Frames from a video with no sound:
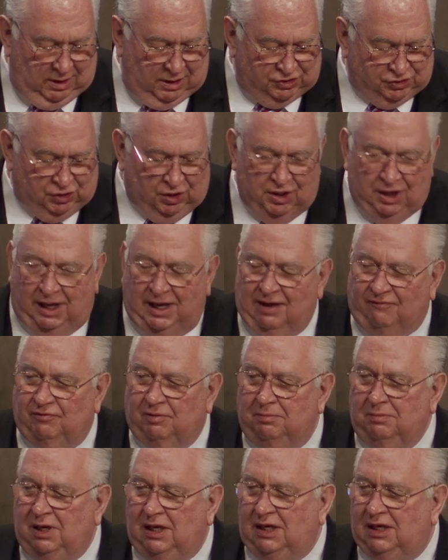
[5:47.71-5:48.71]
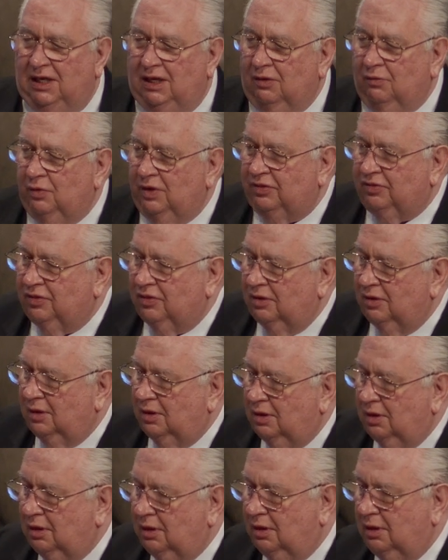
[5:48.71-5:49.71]
is going to have a meeting with
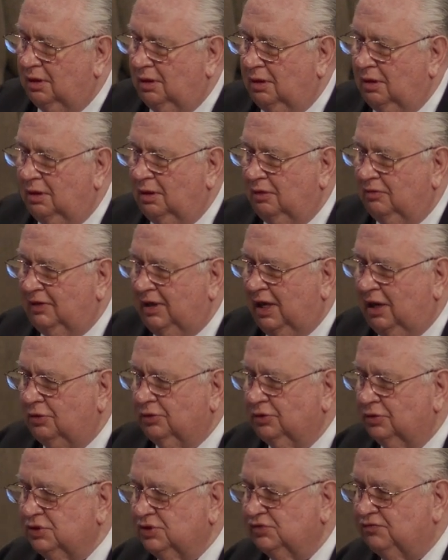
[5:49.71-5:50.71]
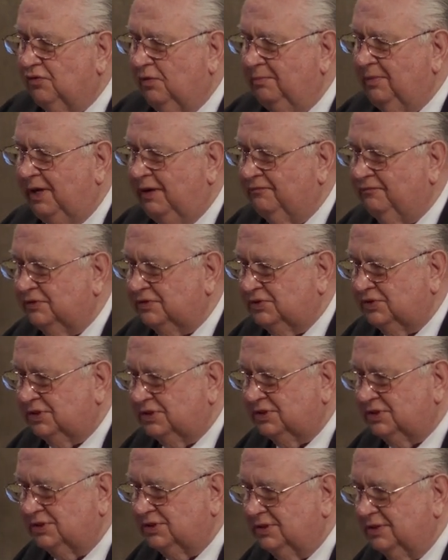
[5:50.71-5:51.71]
the elders from
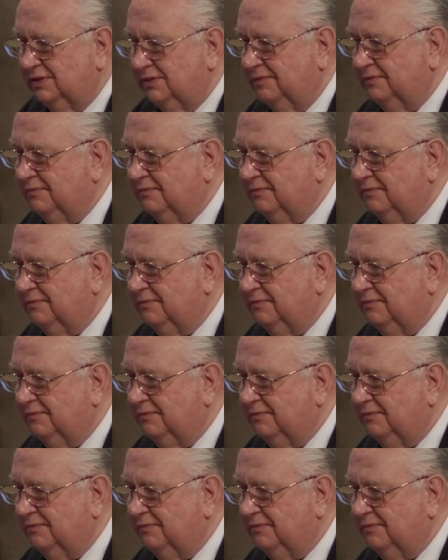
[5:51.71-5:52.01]
Ephesus.